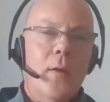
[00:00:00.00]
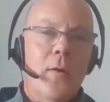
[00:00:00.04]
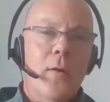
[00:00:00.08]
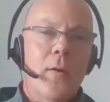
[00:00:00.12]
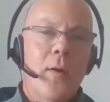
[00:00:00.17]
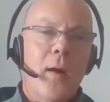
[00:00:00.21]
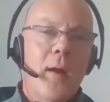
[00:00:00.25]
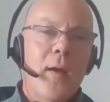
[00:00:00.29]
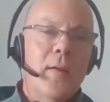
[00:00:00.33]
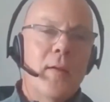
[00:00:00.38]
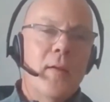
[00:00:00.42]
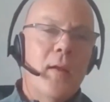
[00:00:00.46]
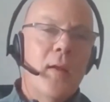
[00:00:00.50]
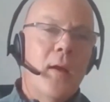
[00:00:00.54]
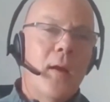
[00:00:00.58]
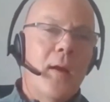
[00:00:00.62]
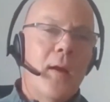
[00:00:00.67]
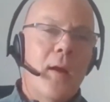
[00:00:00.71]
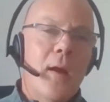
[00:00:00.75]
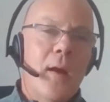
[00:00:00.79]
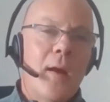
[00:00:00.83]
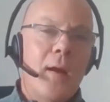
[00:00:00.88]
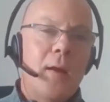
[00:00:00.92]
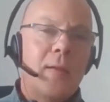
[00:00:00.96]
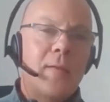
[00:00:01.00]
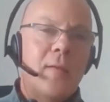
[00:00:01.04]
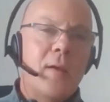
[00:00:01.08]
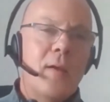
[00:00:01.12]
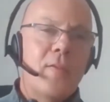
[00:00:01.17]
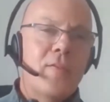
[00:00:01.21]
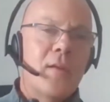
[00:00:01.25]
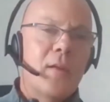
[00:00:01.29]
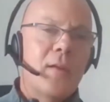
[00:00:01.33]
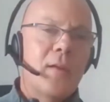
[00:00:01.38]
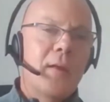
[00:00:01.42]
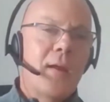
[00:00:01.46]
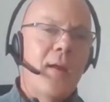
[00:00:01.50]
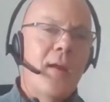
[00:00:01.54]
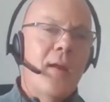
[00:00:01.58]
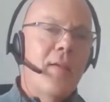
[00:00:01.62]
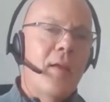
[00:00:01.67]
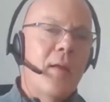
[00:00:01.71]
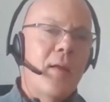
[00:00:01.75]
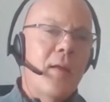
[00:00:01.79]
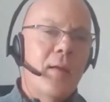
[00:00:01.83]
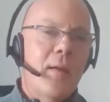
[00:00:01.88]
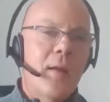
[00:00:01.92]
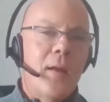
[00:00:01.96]
know, ideas are like
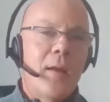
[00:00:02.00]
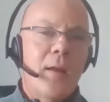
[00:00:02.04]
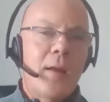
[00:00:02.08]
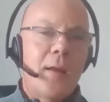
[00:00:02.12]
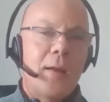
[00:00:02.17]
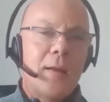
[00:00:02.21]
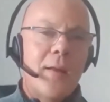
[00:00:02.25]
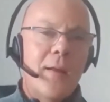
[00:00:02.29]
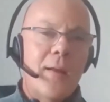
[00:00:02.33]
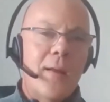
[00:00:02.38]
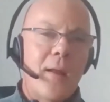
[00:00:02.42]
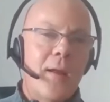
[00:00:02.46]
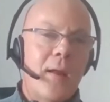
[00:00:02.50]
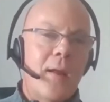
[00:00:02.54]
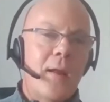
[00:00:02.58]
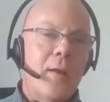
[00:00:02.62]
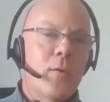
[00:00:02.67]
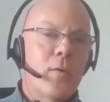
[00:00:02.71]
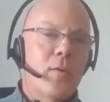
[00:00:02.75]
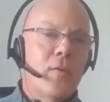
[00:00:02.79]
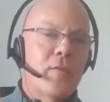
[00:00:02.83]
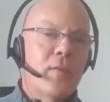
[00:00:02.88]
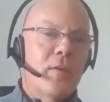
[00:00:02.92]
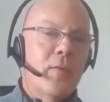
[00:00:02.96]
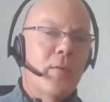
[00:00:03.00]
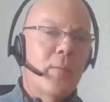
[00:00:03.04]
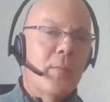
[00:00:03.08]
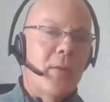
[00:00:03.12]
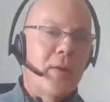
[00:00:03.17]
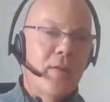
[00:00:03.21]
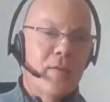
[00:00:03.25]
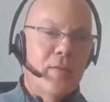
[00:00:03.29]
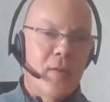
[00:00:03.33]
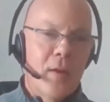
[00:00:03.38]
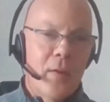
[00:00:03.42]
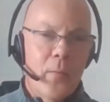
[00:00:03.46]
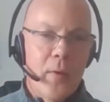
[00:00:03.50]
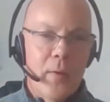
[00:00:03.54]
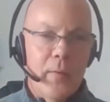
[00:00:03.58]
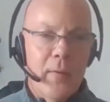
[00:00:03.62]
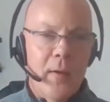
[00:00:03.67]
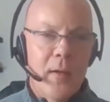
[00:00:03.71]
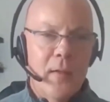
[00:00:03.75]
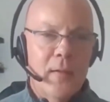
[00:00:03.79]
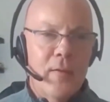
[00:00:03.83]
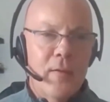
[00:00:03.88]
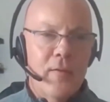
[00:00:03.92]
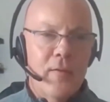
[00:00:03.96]
a-holes. Everybody's got one, right?